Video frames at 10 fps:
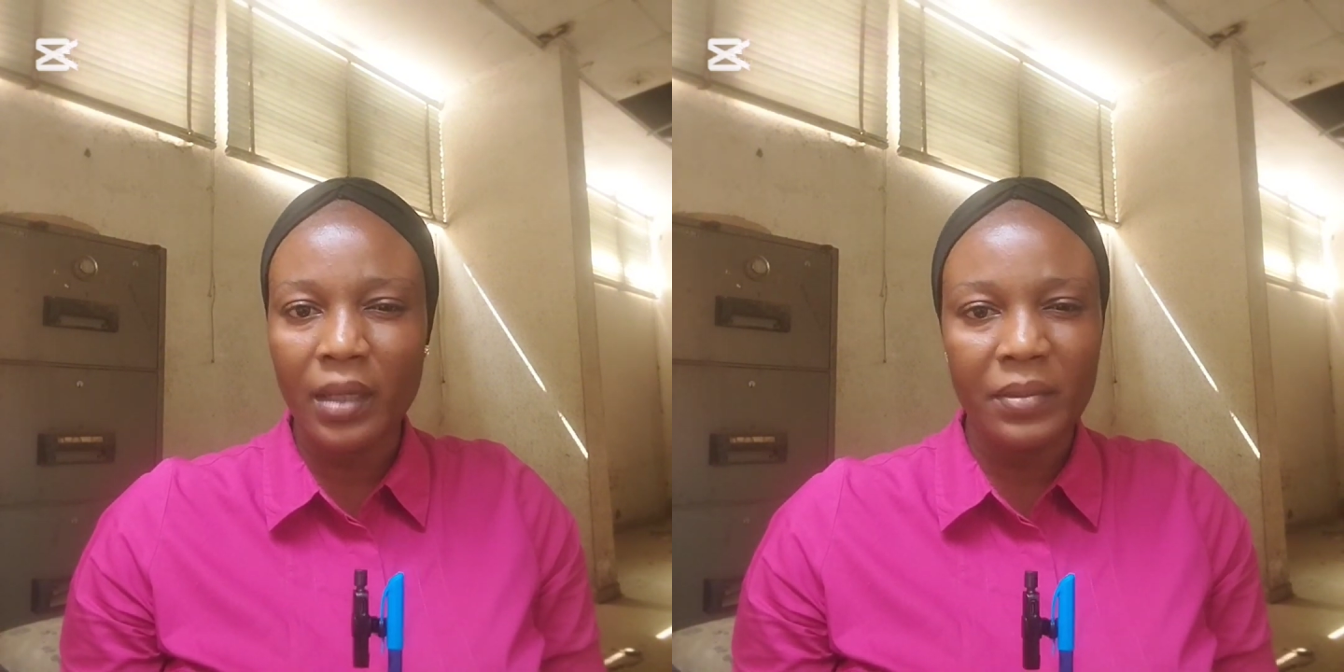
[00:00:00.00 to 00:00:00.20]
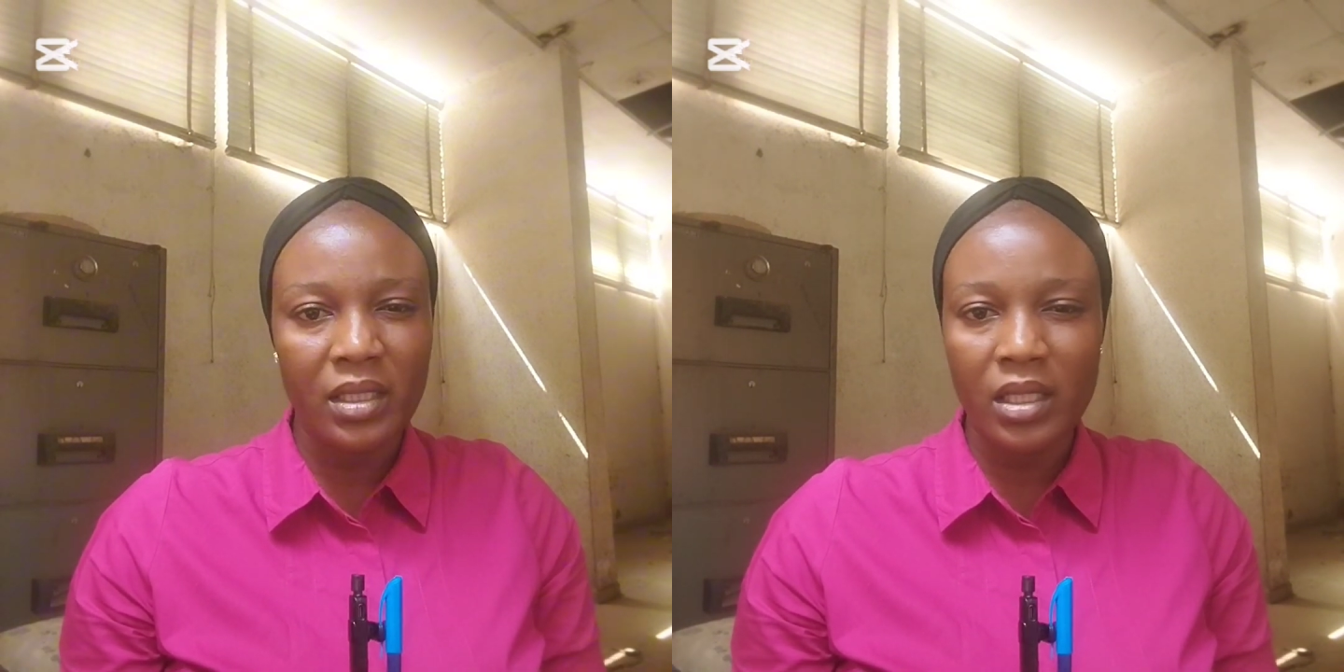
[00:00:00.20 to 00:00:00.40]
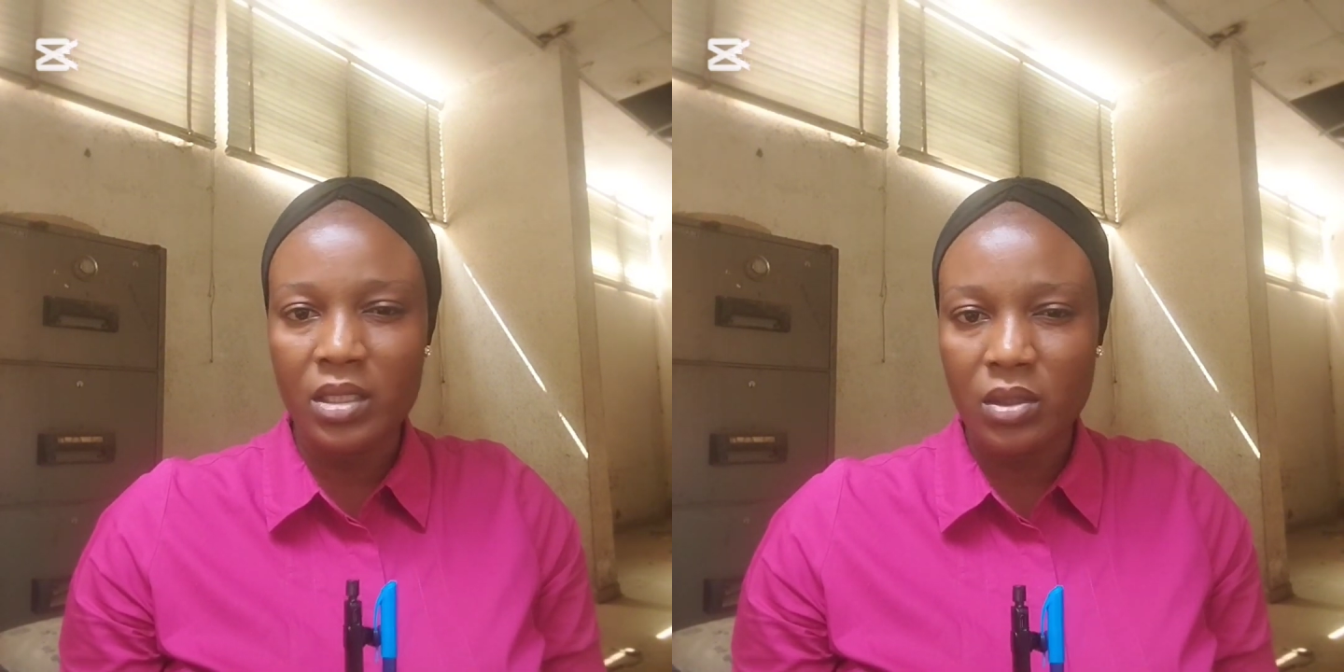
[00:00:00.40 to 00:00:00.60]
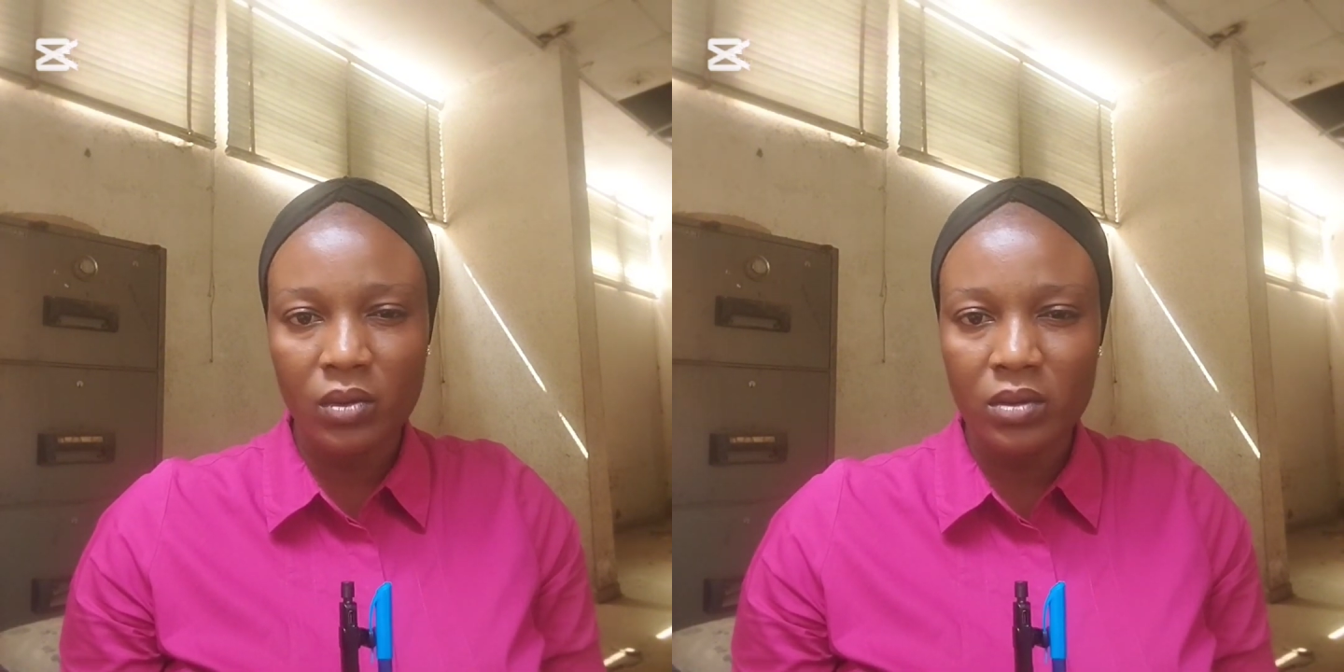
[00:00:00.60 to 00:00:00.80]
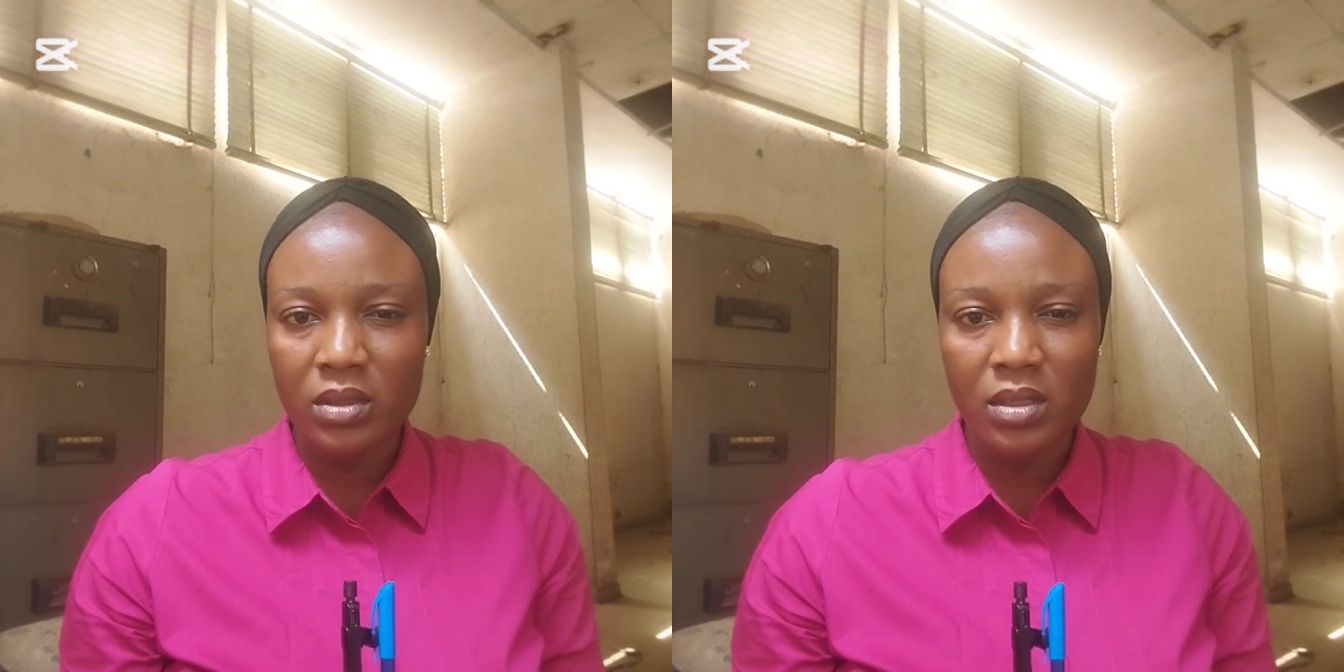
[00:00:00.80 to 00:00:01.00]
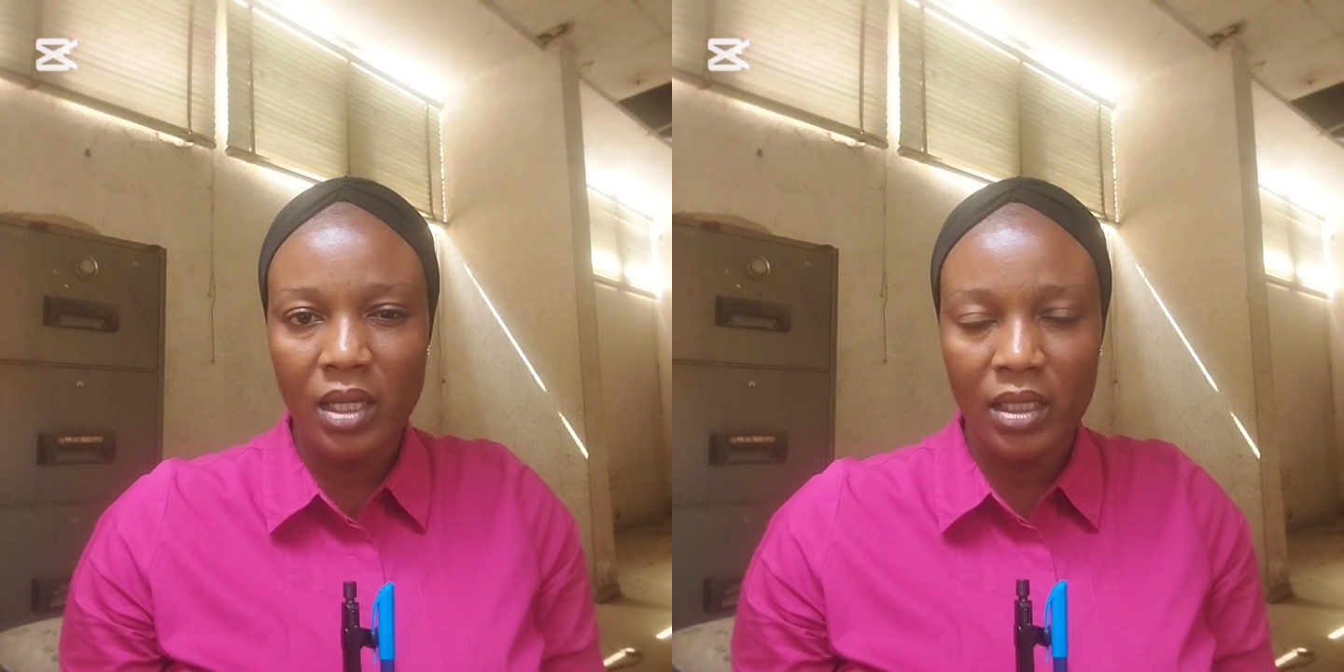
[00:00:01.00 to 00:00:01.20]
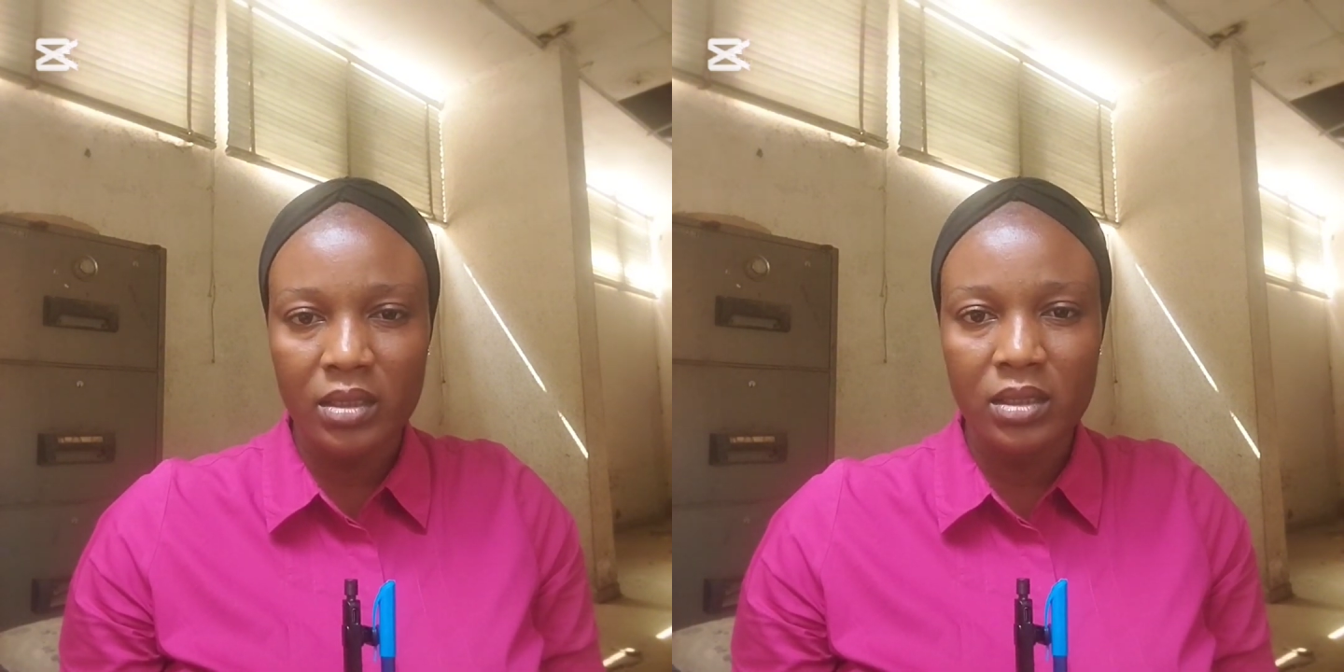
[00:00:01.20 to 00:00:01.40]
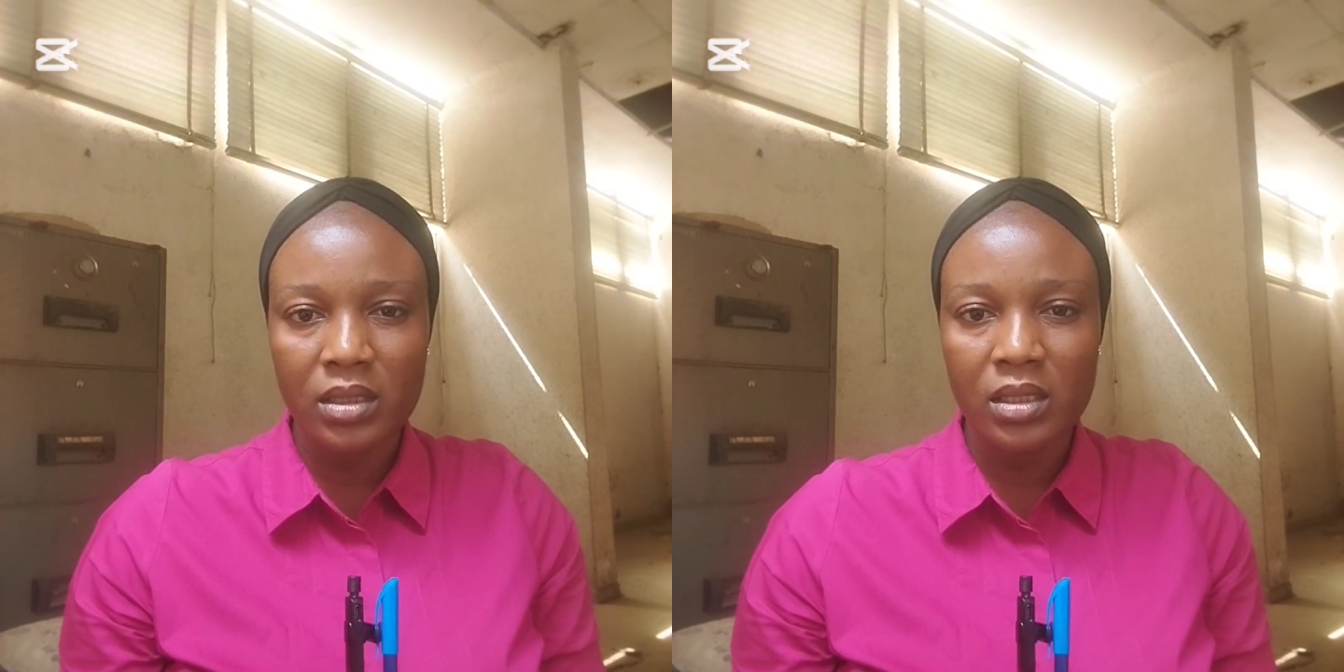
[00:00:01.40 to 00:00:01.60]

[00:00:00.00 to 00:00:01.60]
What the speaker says: applications and